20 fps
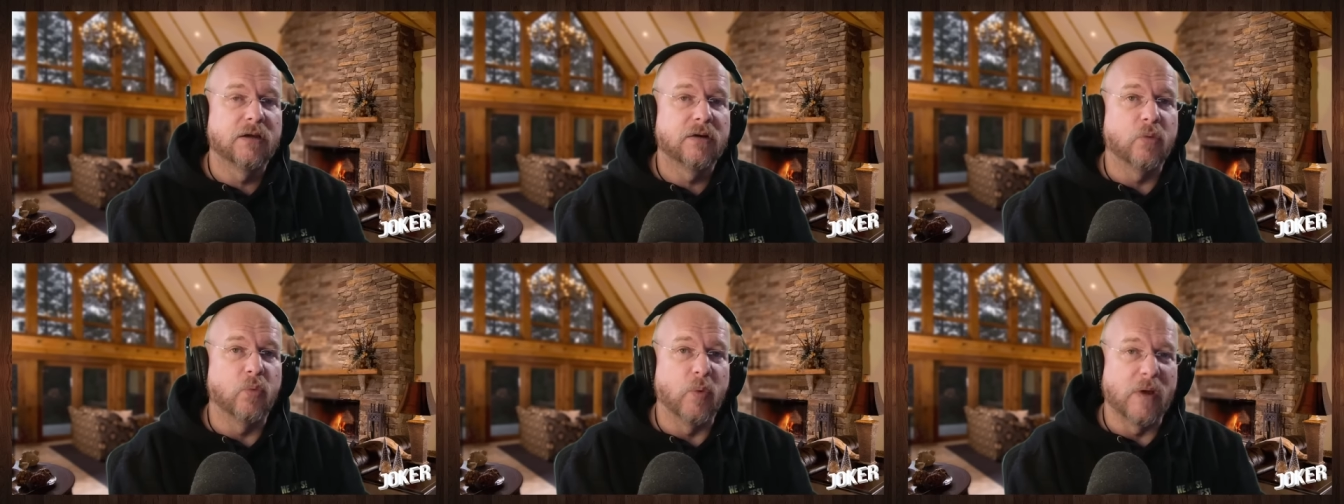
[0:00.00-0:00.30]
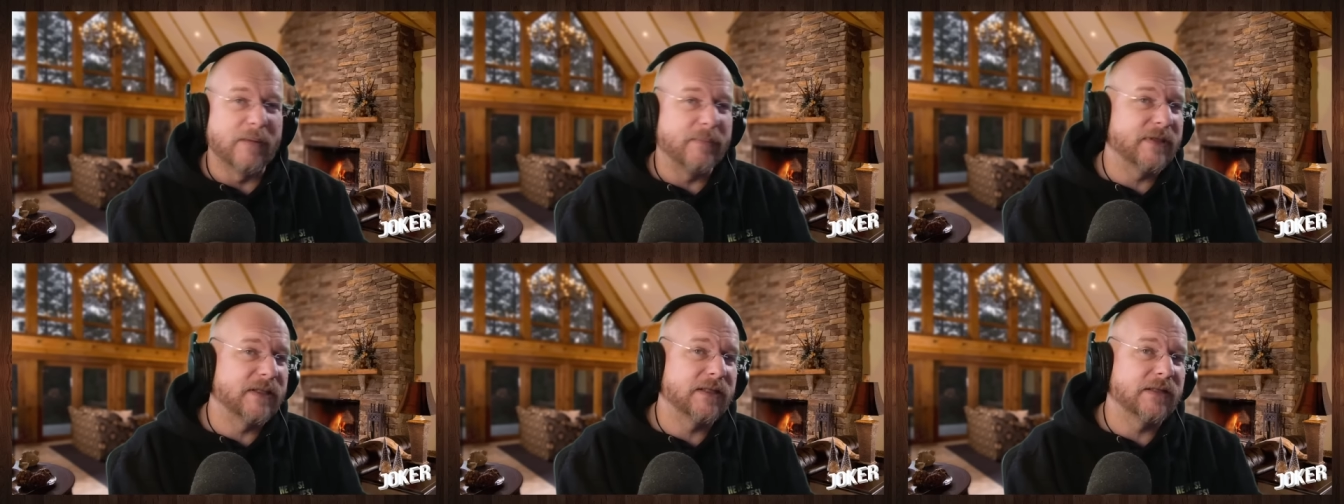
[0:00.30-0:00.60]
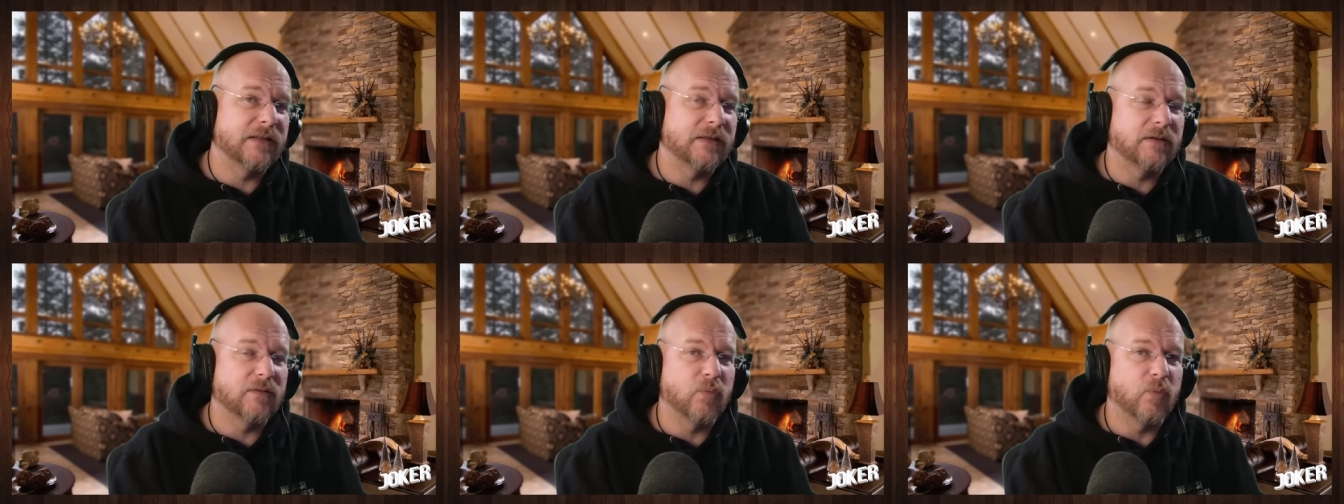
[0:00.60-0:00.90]

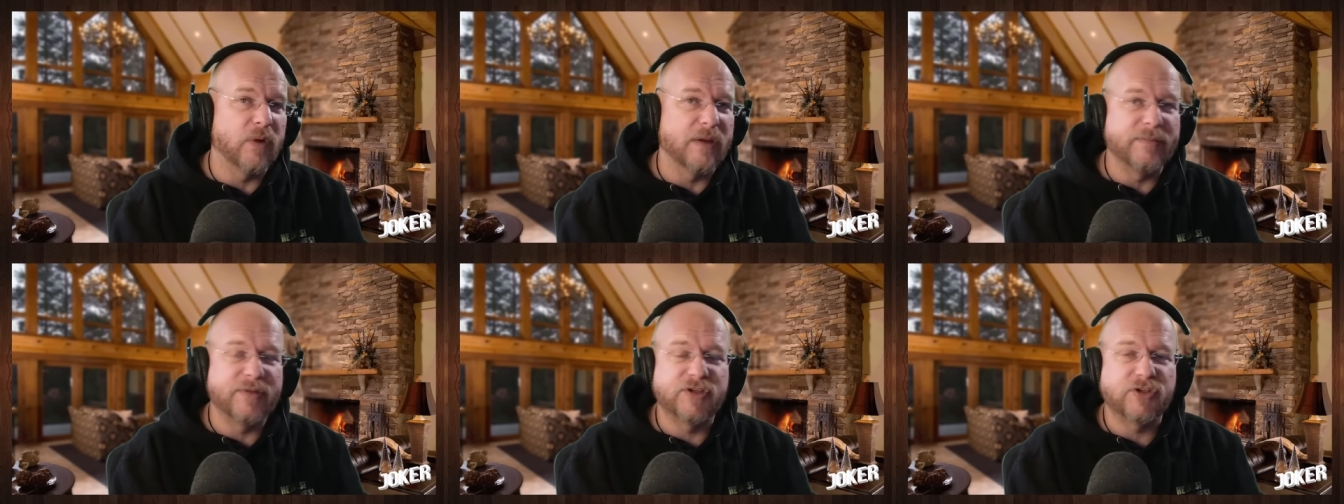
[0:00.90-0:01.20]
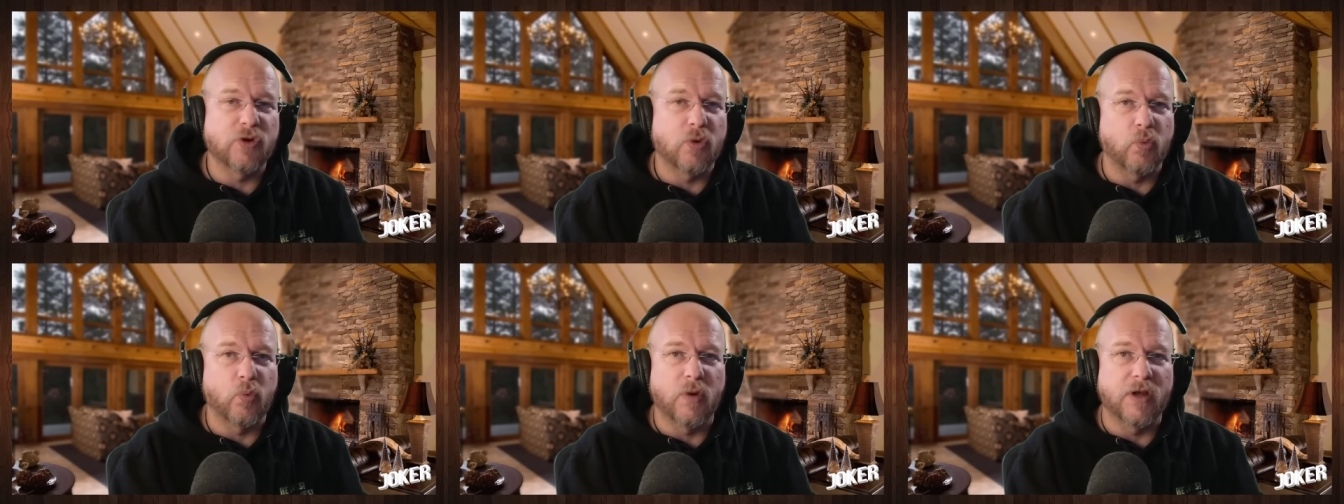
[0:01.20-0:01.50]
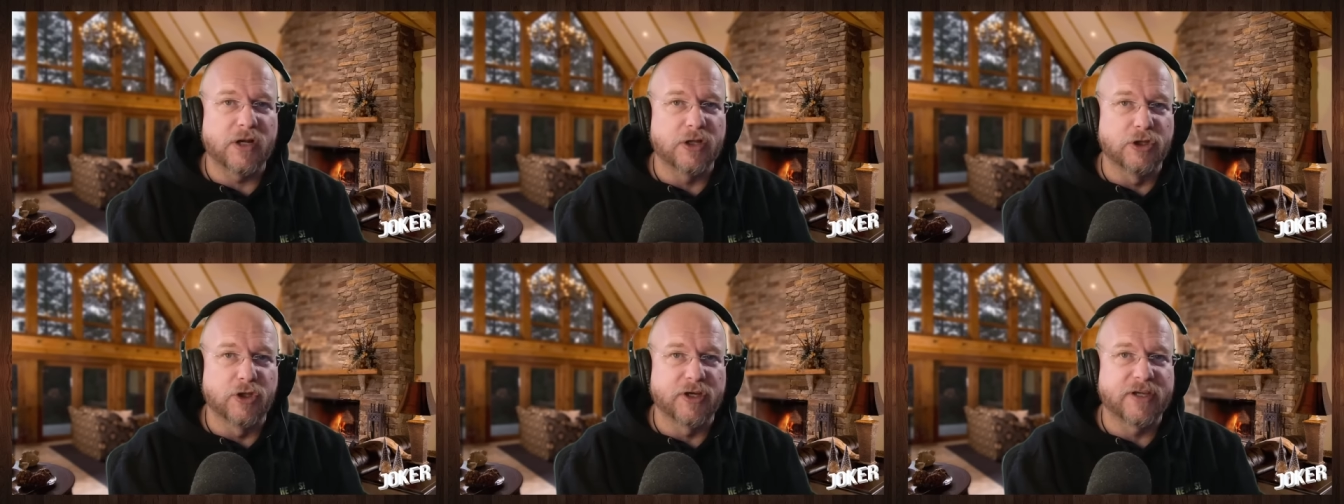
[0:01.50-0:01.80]
Women don't
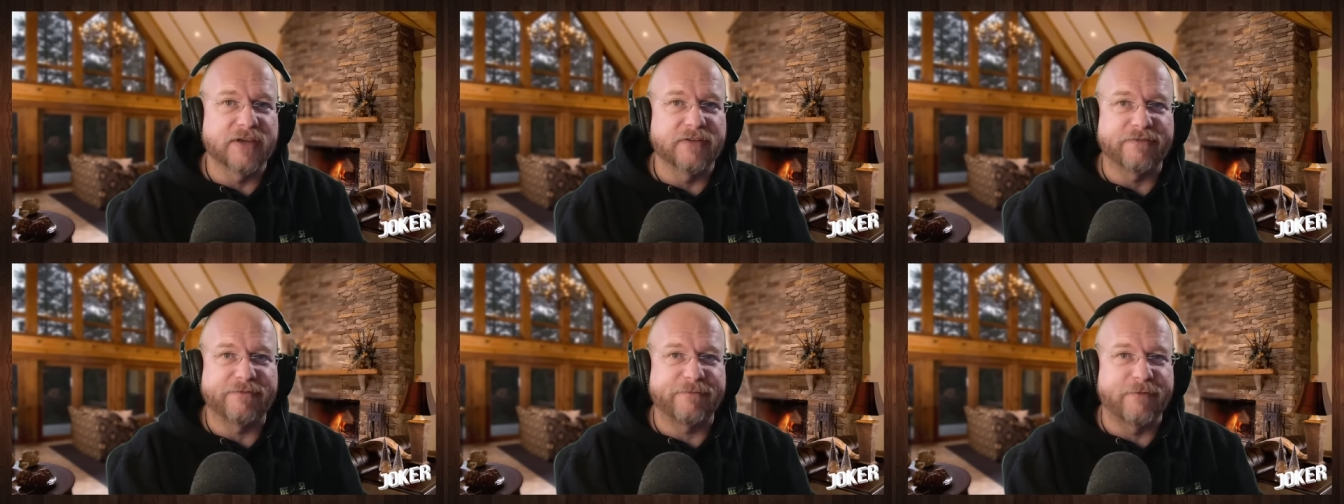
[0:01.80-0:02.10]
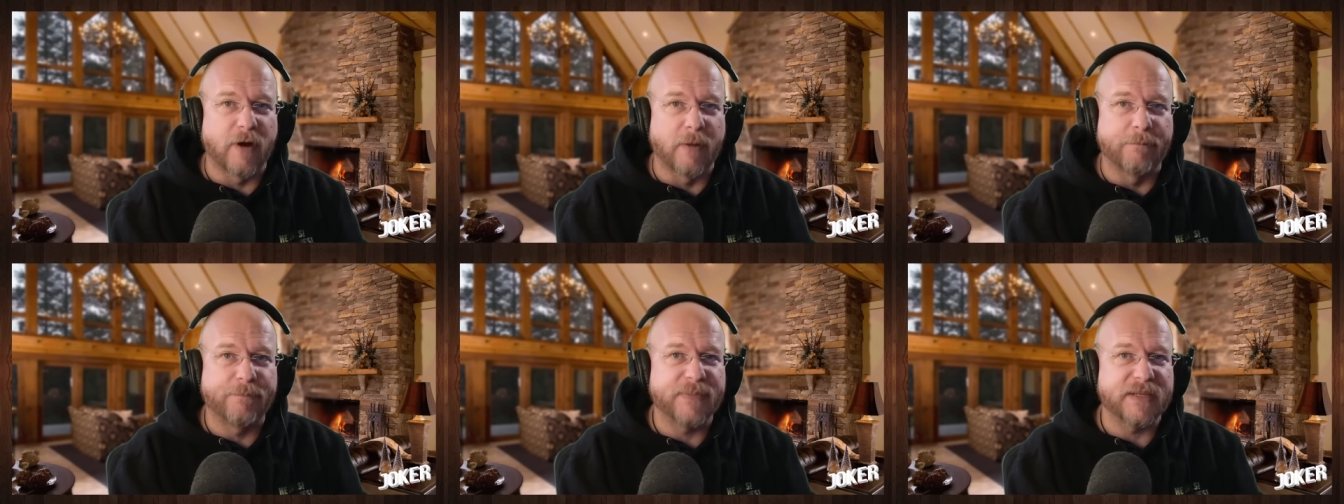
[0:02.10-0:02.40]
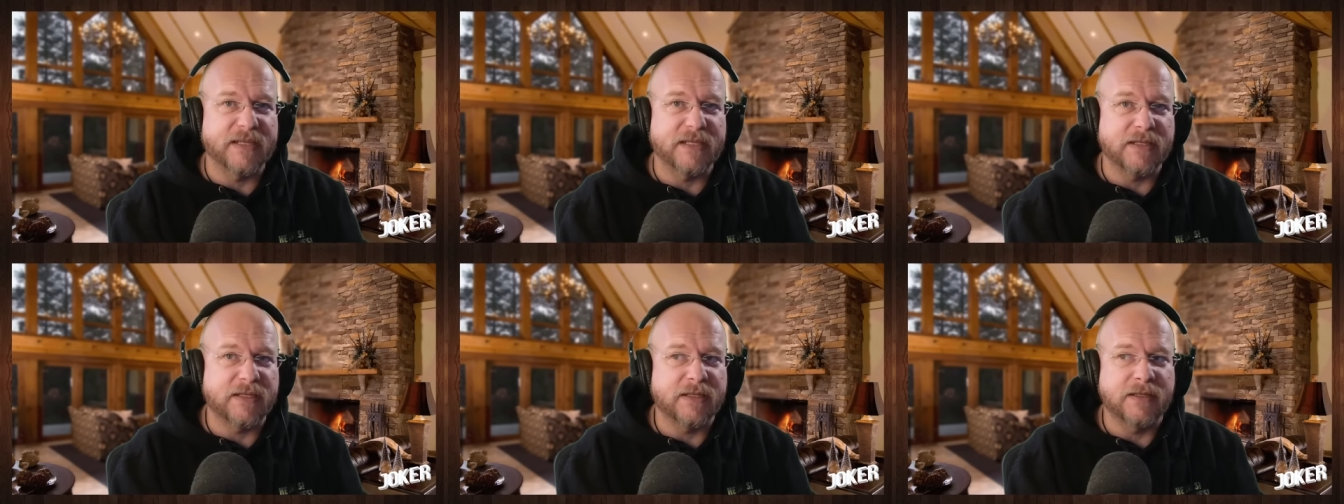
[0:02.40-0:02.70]
want to look at
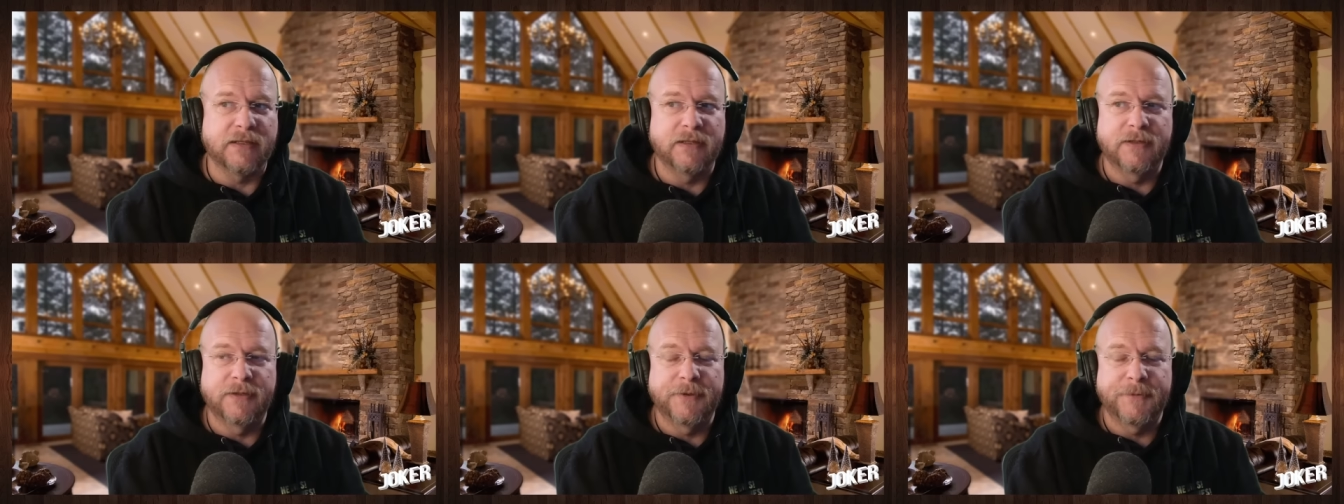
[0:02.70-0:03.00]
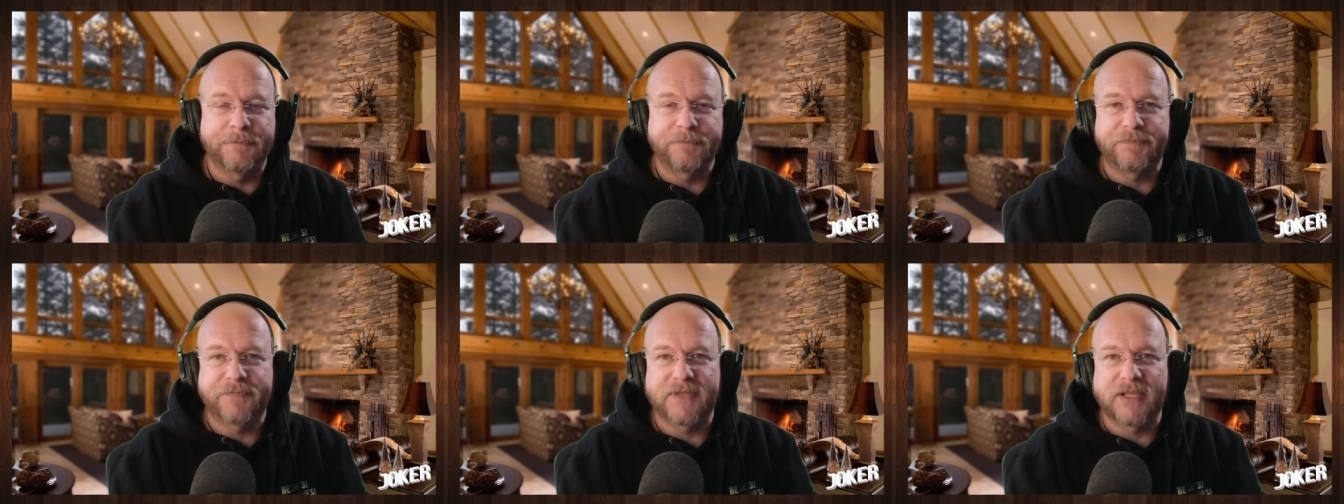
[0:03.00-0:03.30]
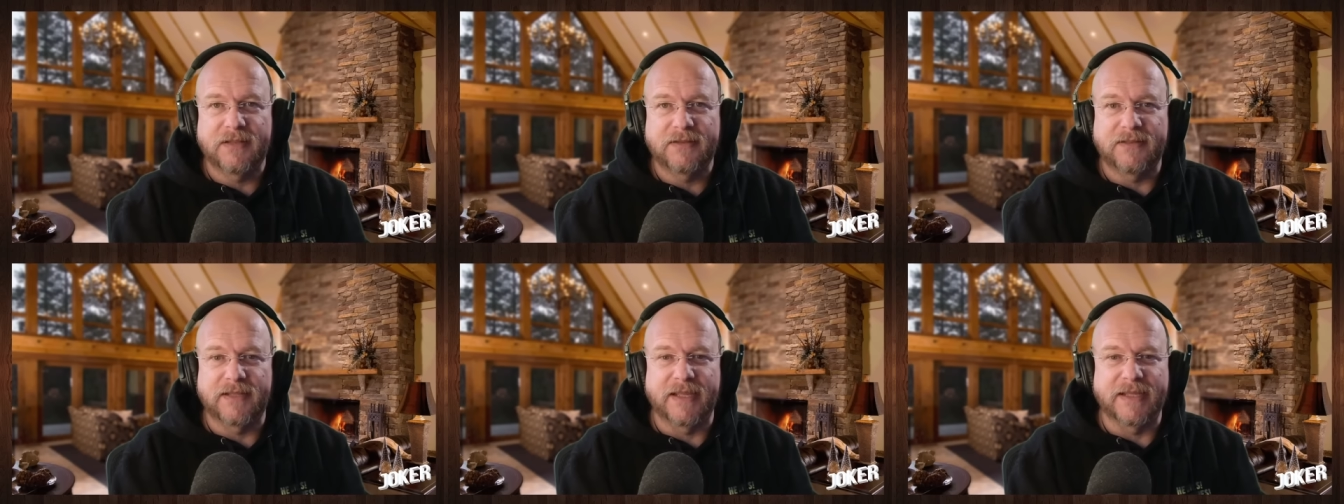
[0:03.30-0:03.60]
frumpy,
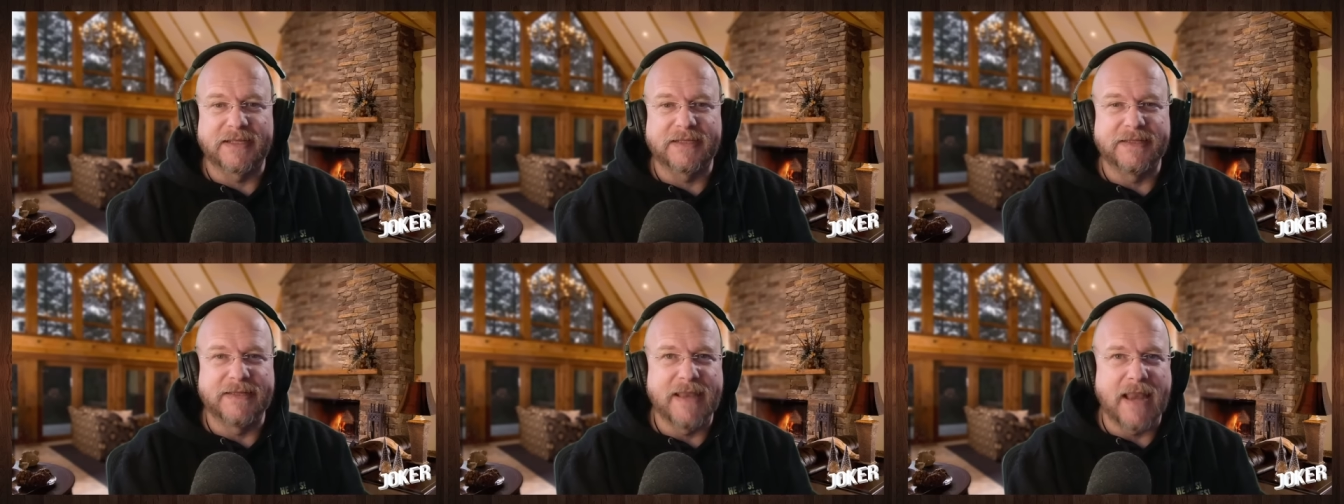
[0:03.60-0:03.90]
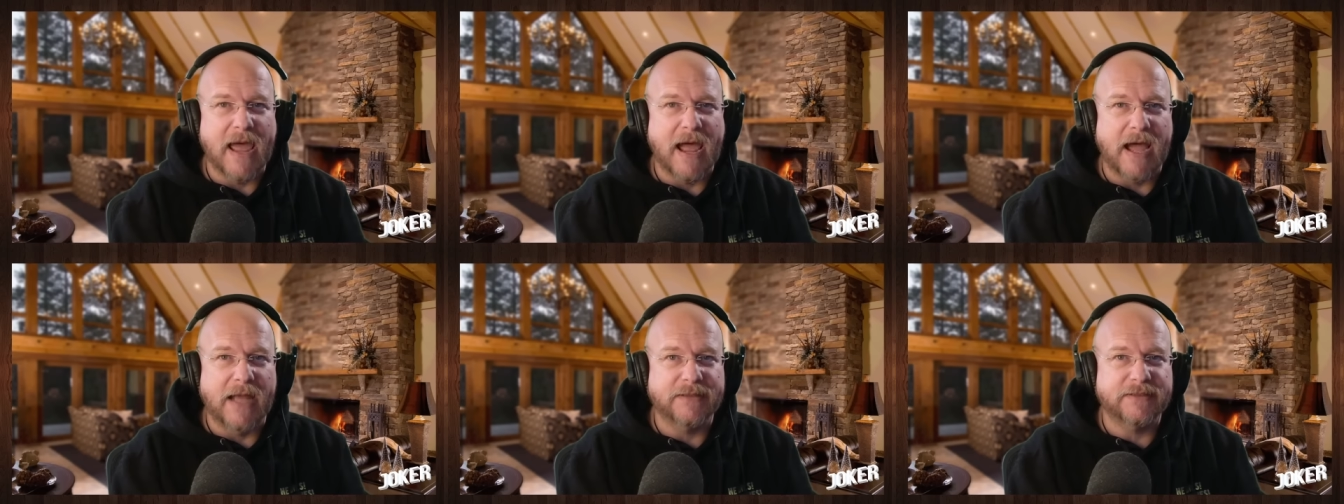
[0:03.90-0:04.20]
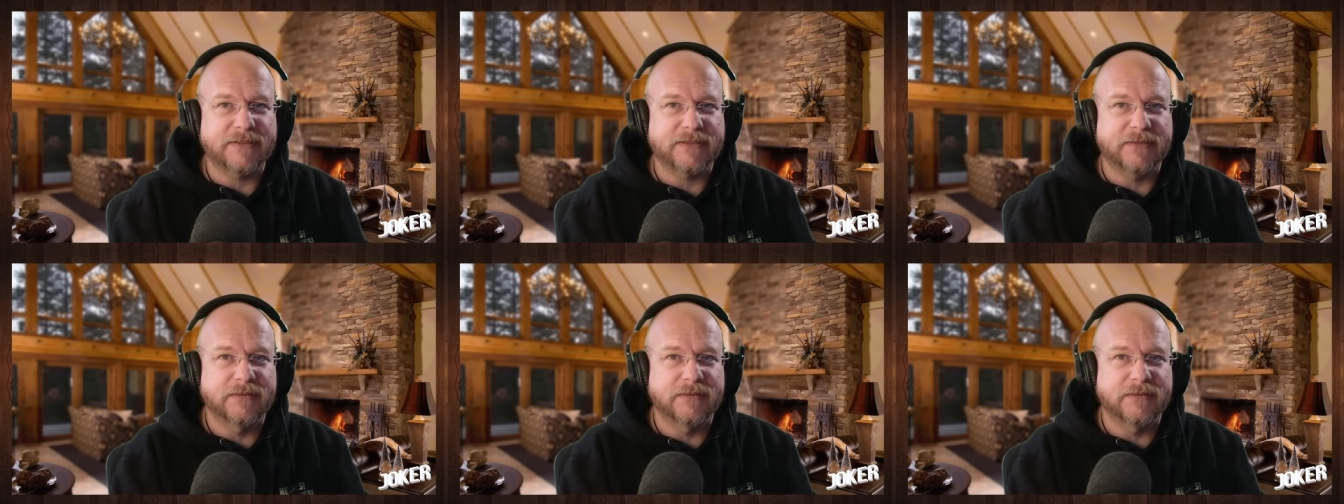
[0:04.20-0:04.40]
like not